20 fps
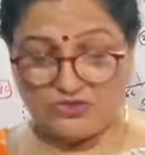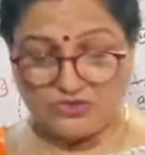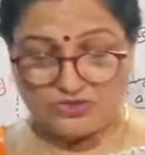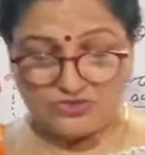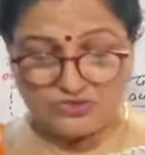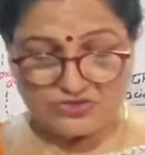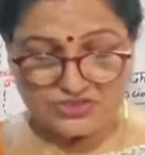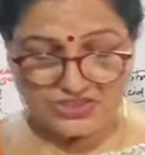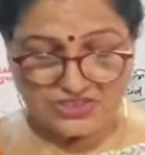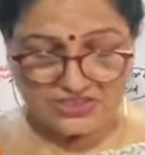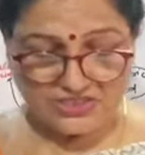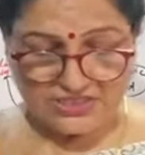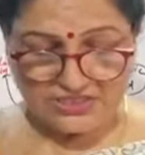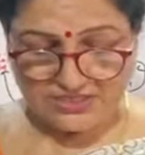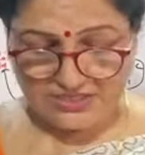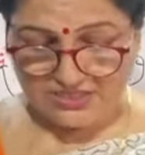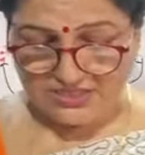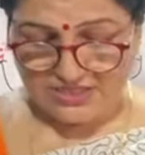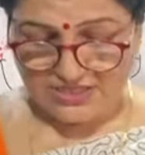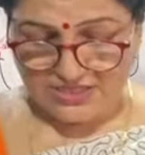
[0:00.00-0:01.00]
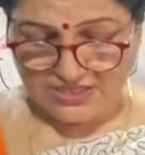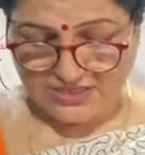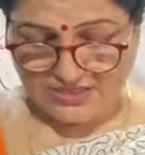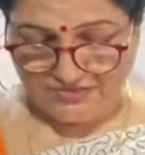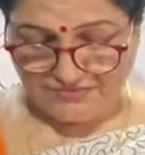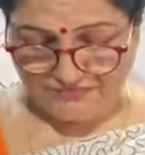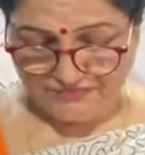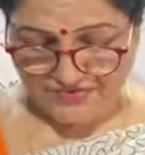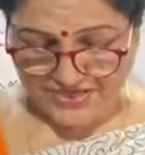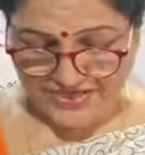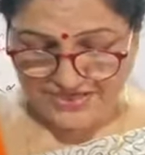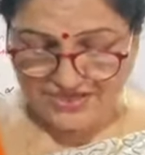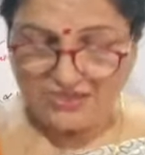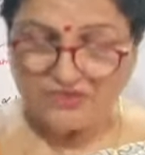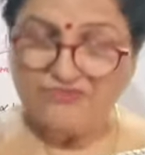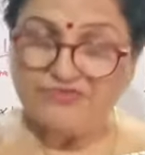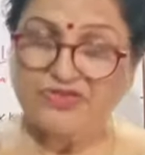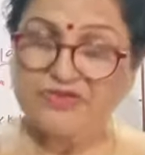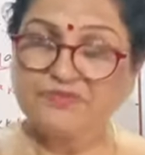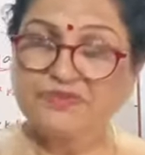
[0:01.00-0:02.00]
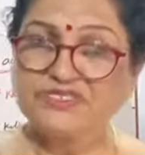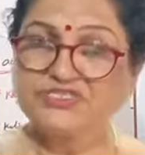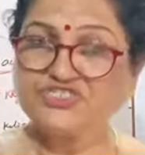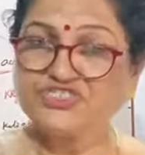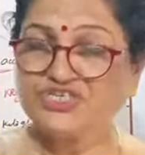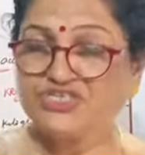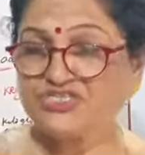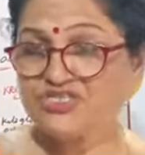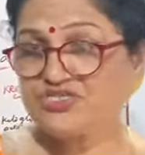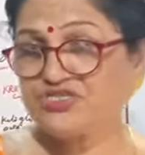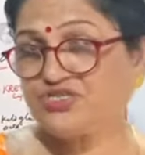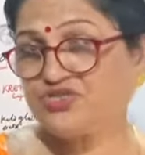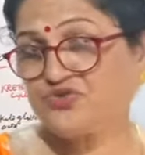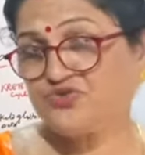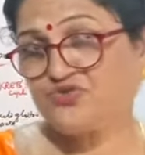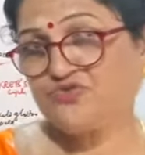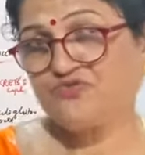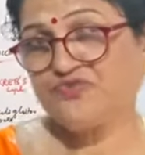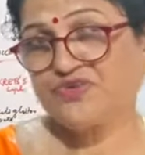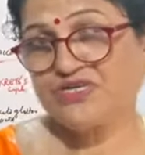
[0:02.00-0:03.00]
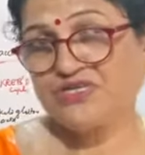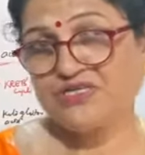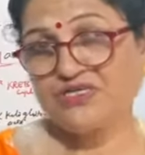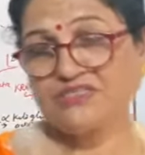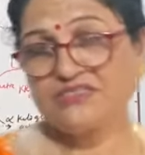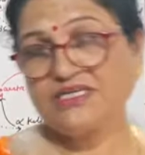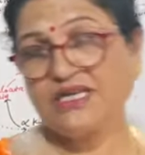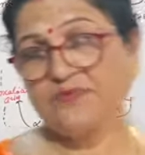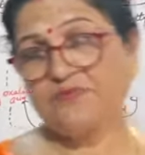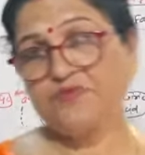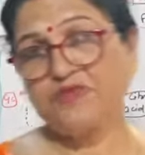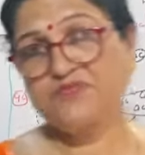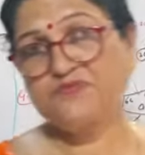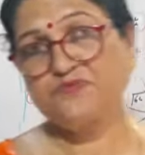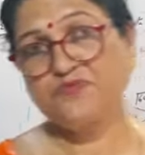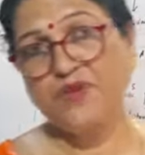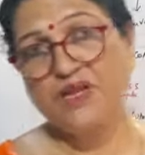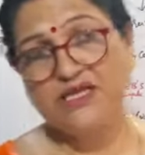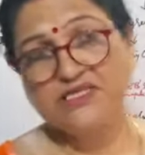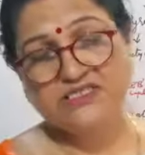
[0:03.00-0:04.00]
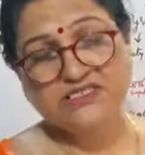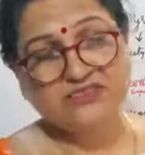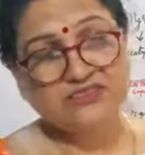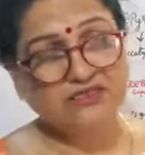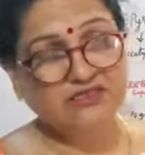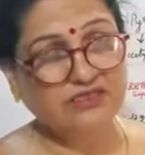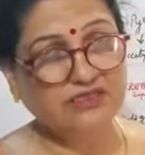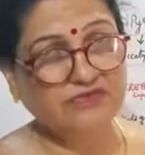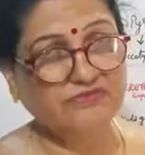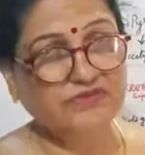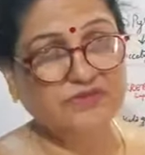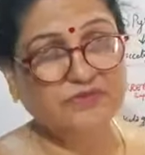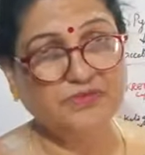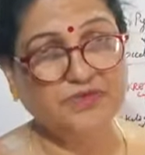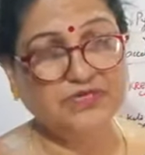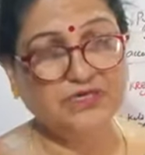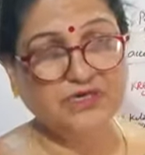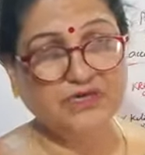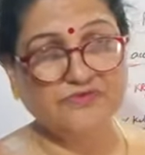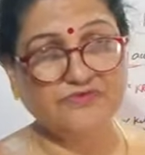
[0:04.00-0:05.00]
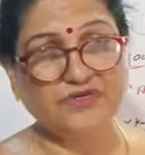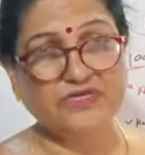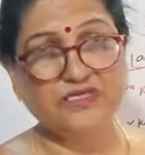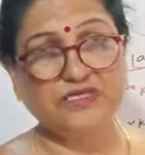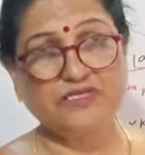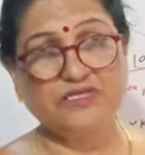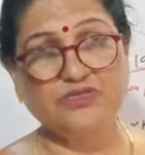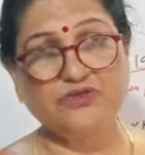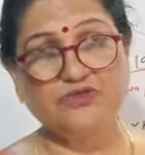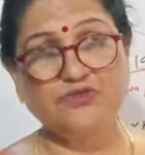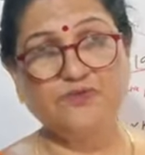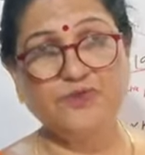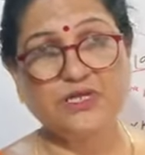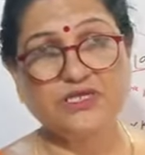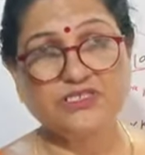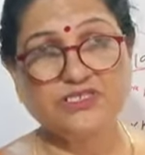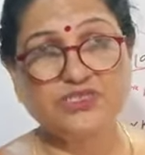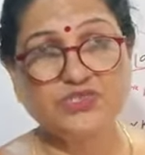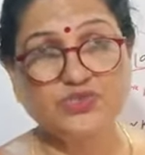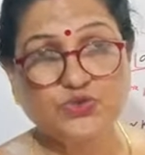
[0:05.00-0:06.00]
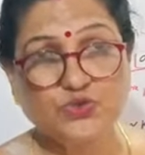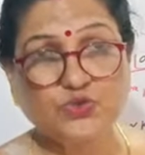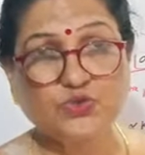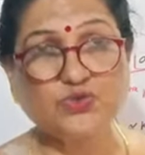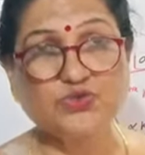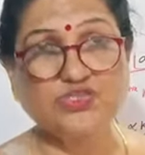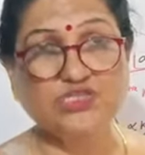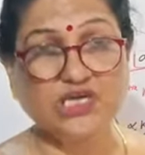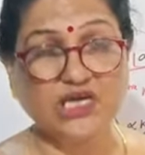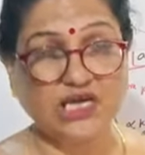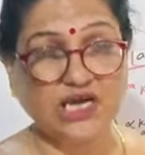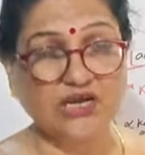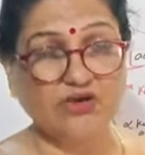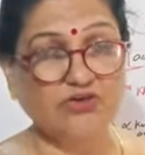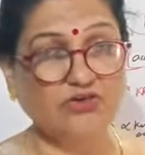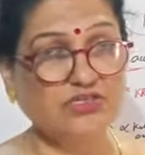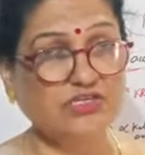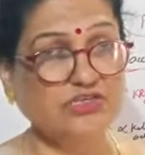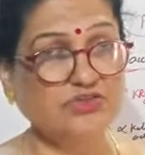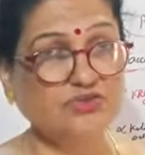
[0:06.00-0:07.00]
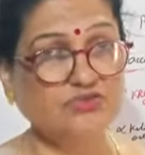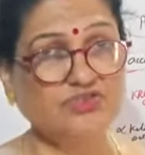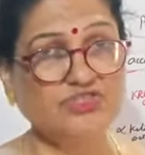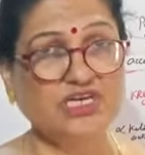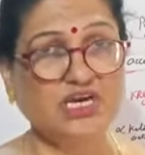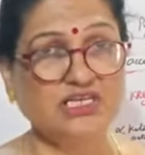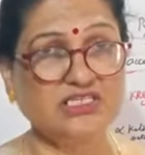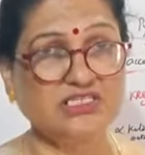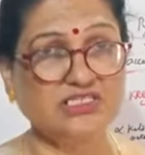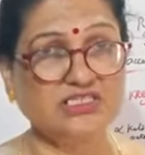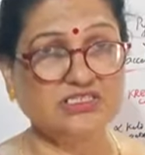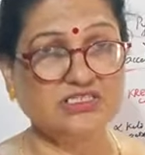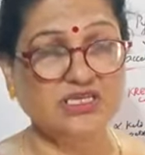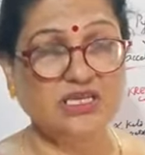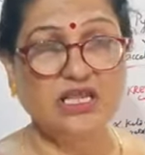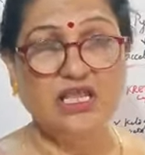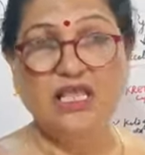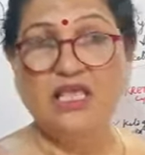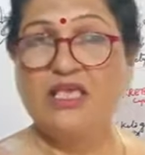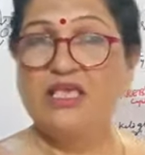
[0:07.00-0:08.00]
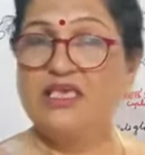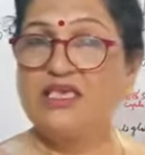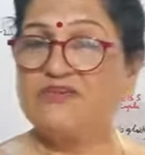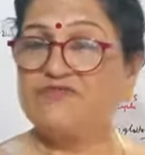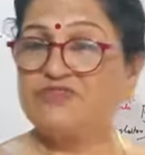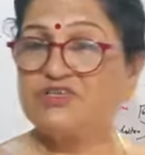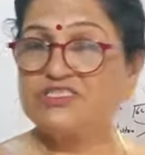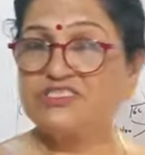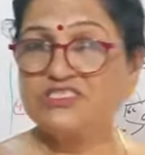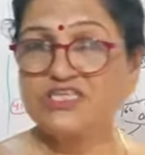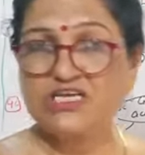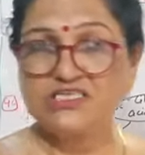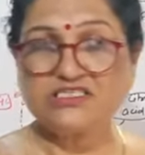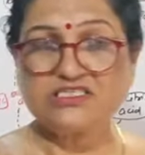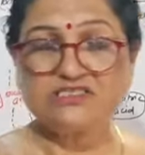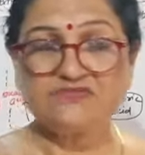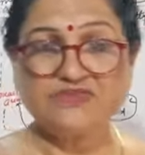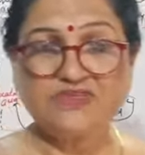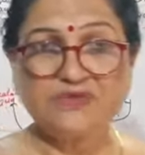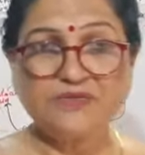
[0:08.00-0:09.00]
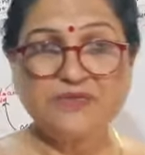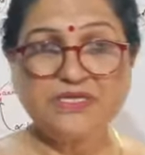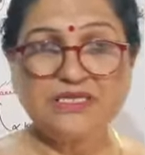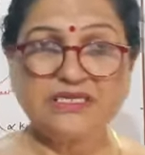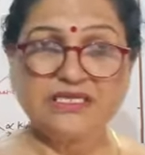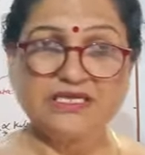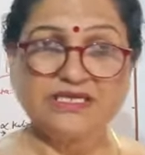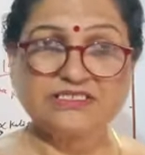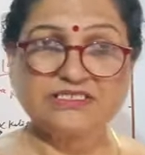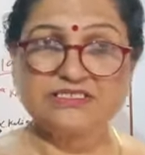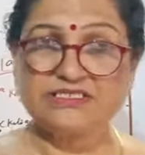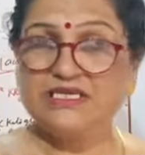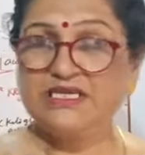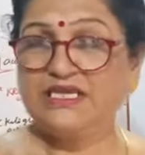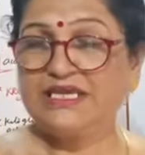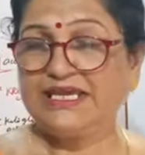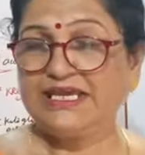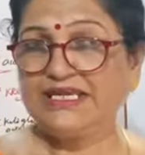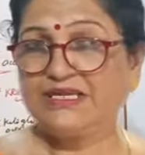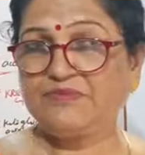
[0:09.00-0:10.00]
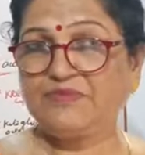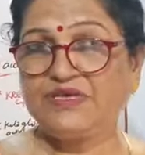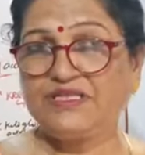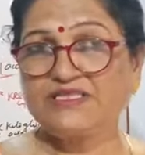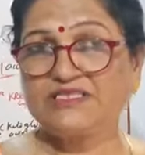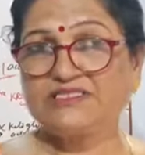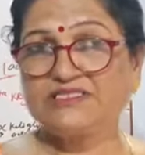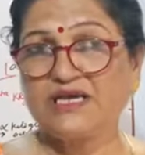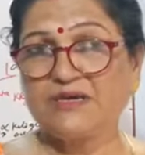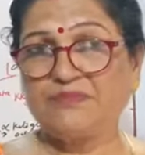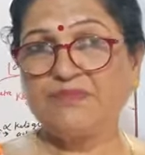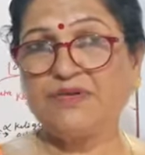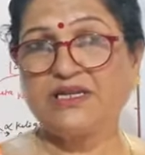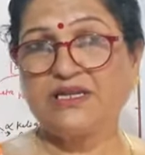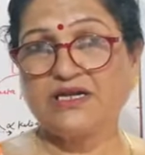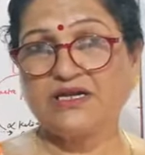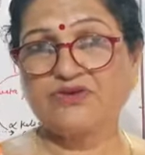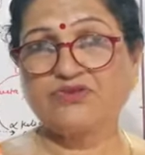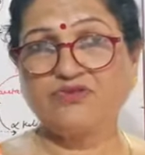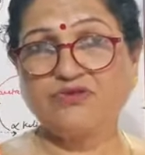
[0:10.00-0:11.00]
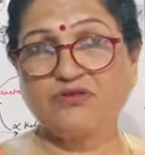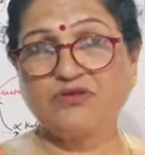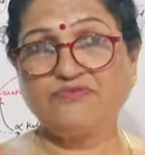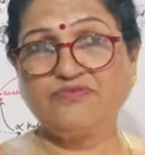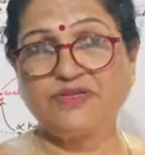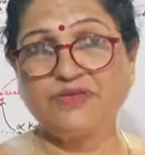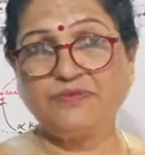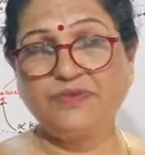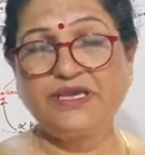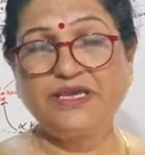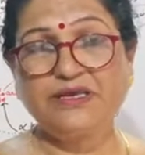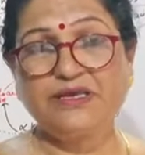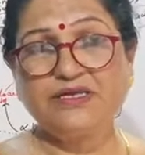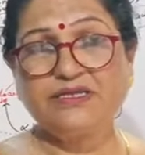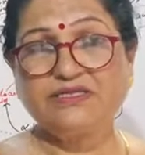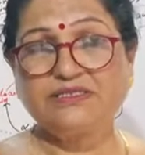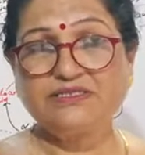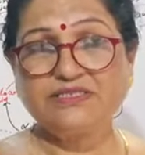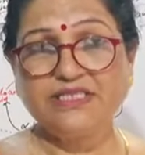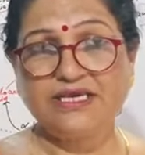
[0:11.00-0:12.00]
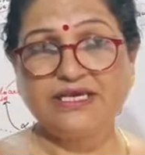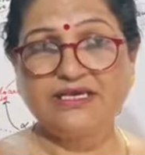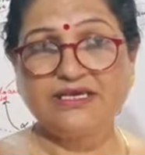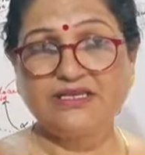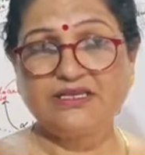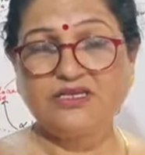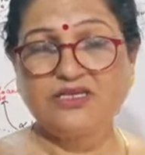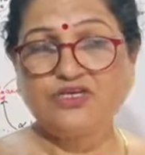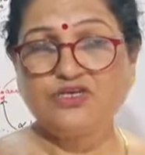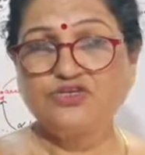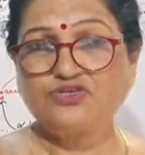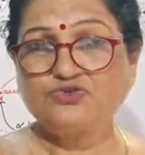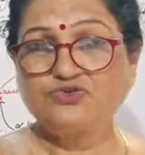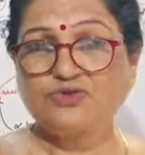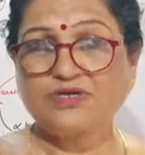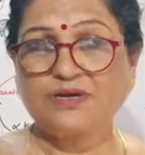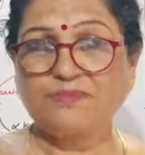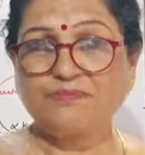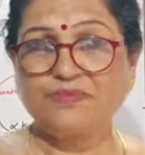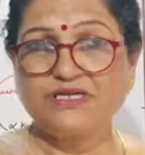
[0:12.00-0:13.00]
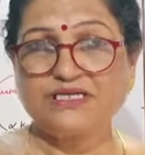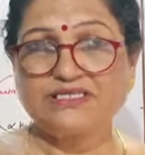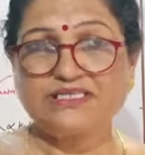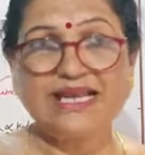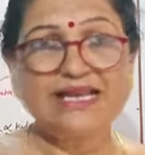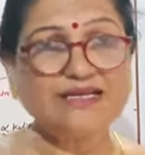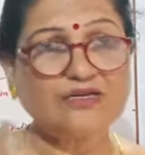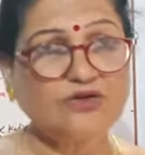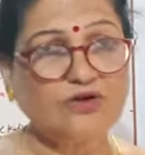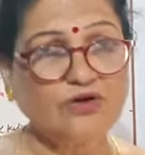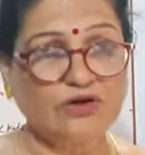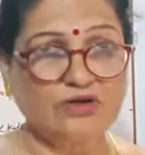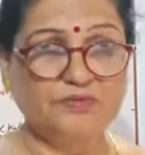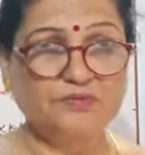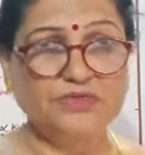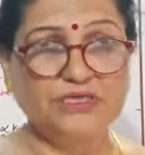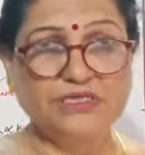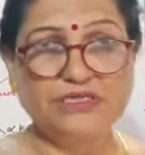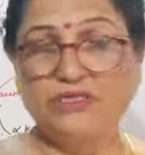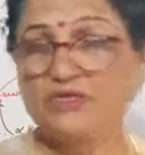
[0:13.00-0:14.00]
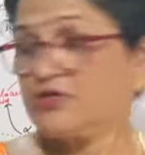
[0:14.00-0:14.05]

So children, ferric will be changes into ferrous, that means plus 3 will be converted into plus 2 according to charges. If the charges will be less, it means some electron will be there to complete that orbit.